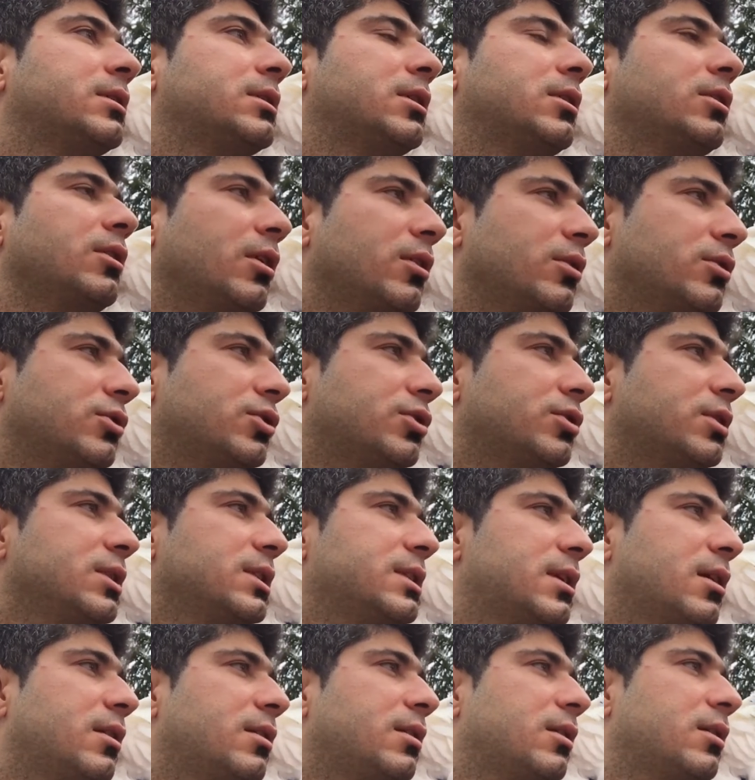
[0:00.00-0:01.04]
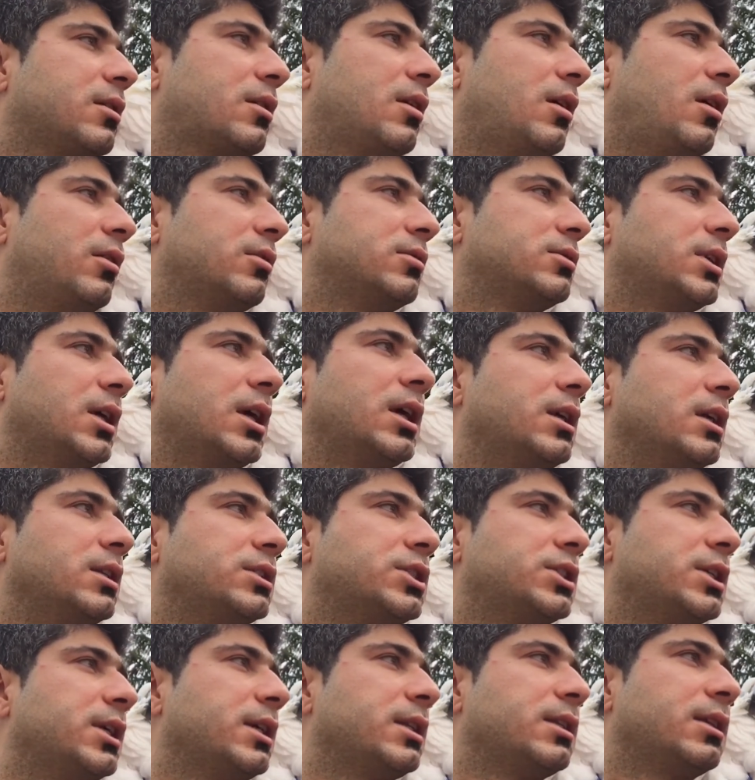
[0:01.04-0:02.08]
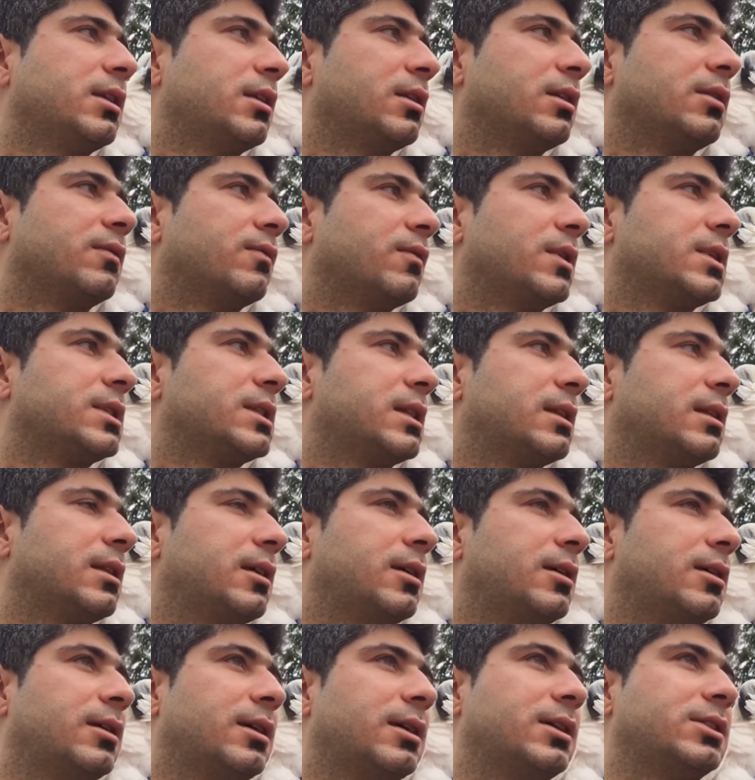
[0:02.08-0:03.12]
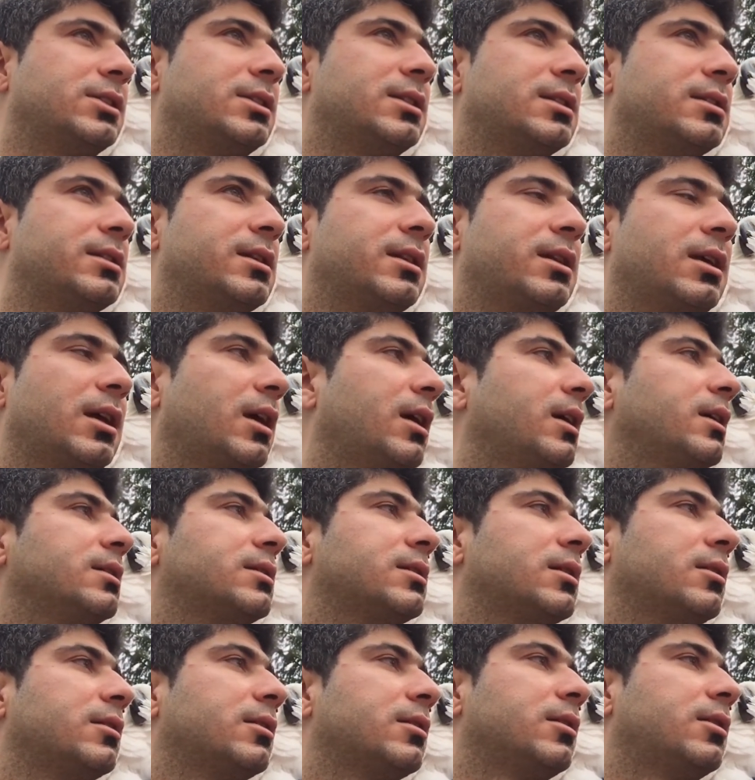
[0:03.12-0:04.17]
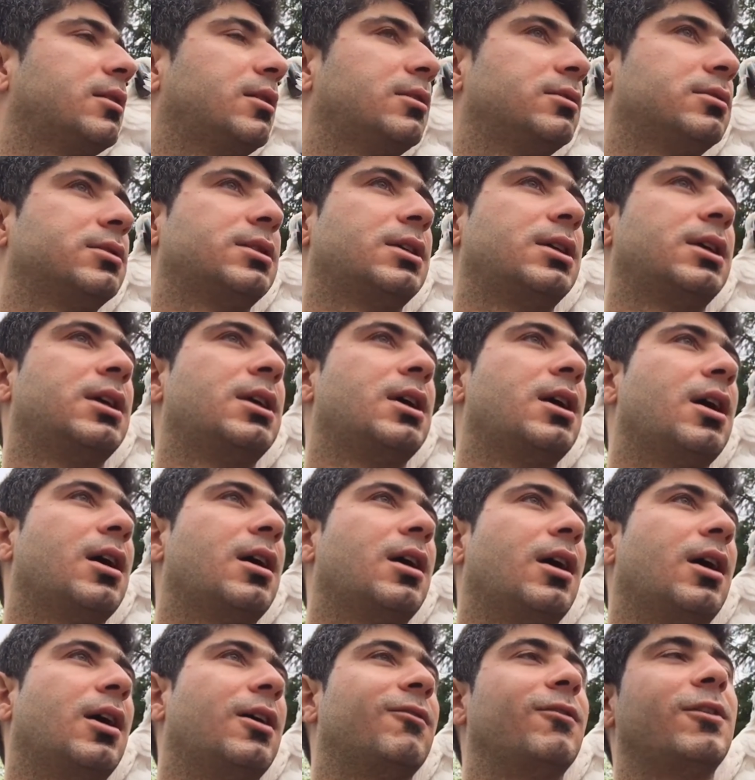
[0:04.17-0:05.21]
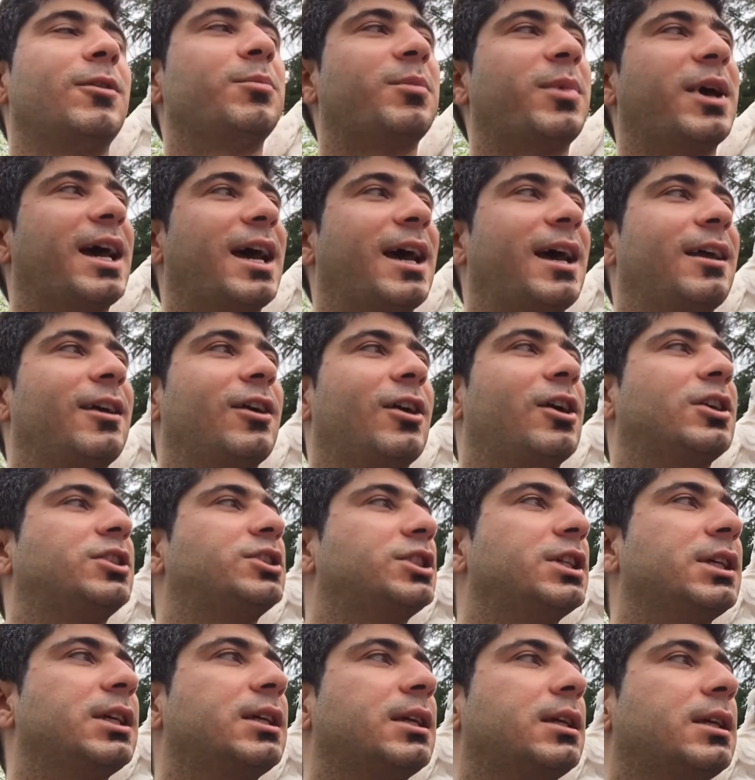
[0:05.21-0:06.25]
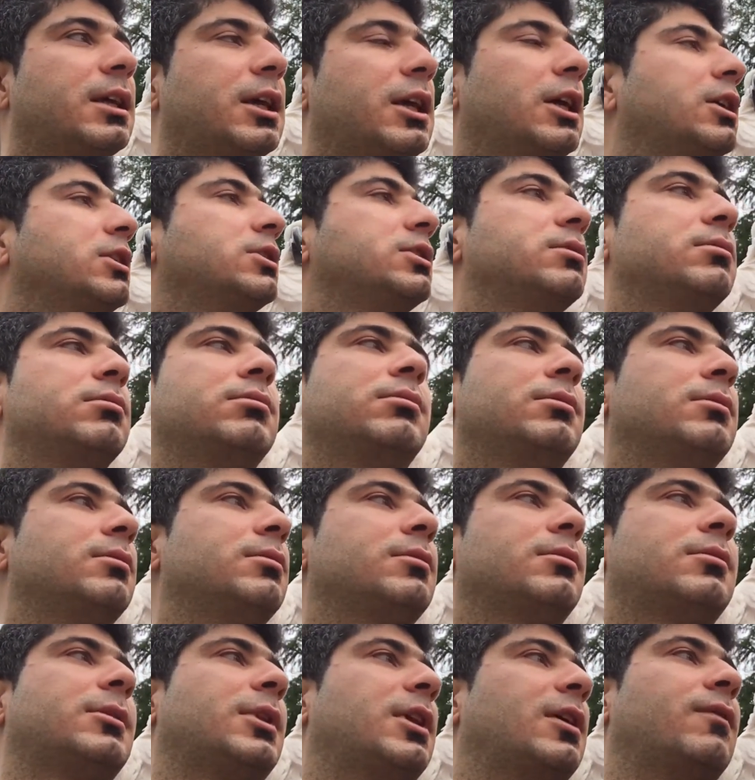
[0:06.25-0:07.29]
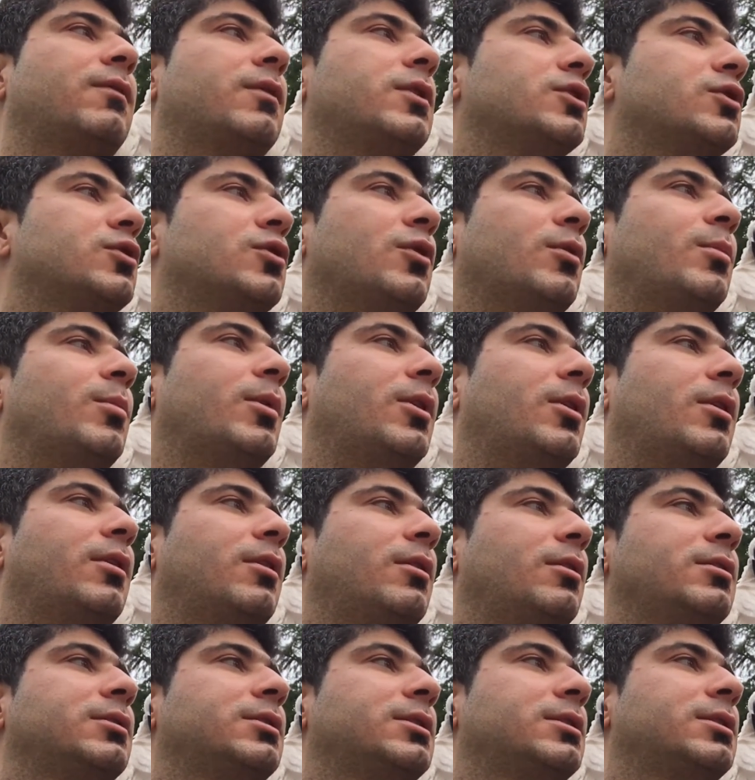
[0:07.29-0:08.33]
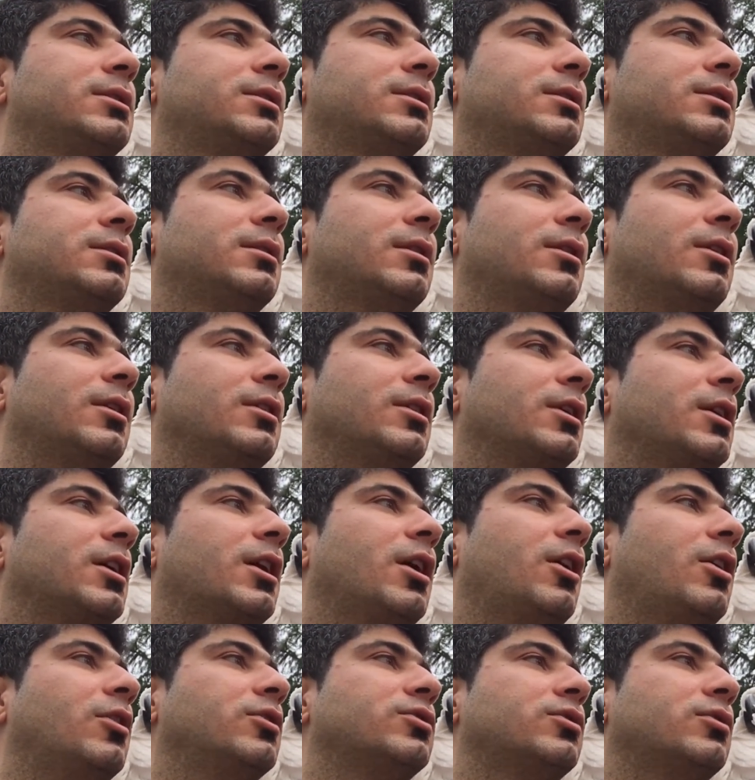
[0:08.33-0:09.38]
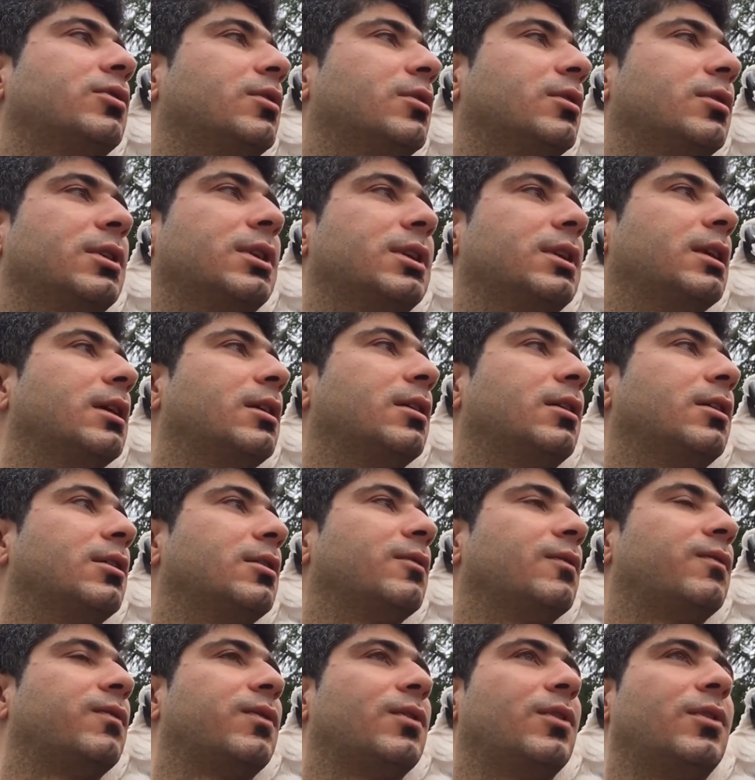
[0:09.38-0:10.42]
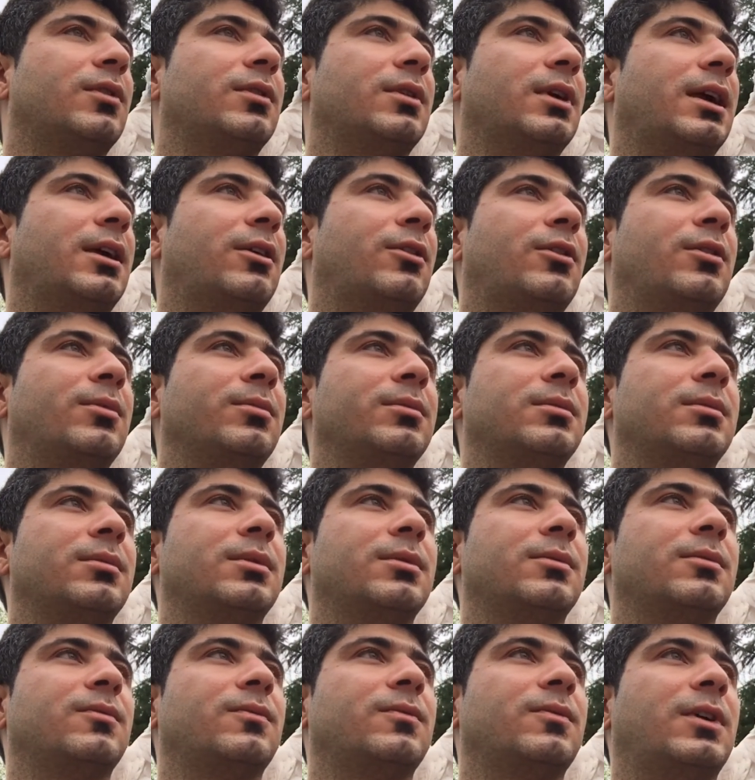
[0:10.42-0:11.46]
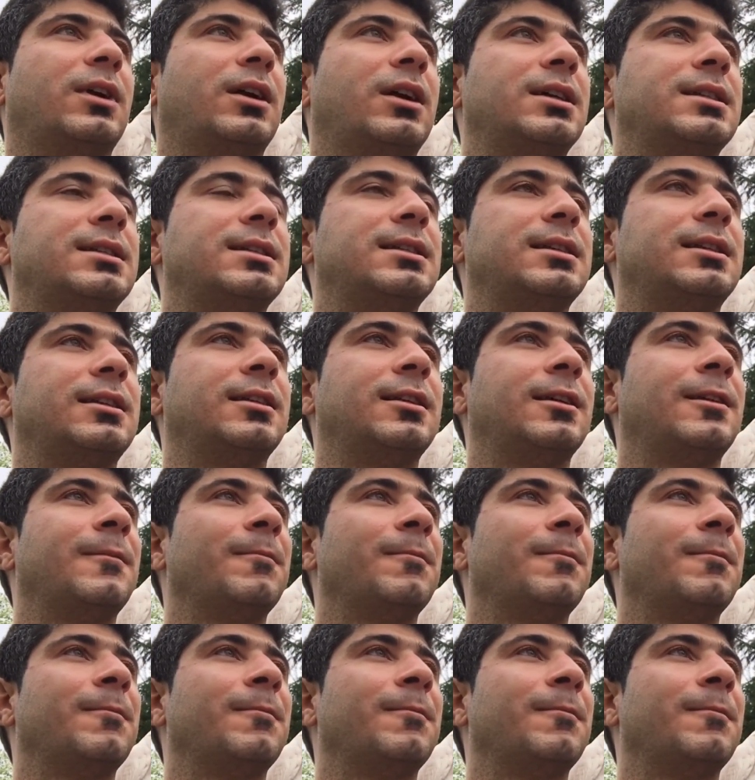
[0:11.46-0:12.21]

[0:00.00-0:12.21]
said, are you sure it's on the couch? I checked it, it wasn't there. And she said, yeah, it's on the couch. I went back, I checked again, there was no balls on the couch or either on the floor around where I sit.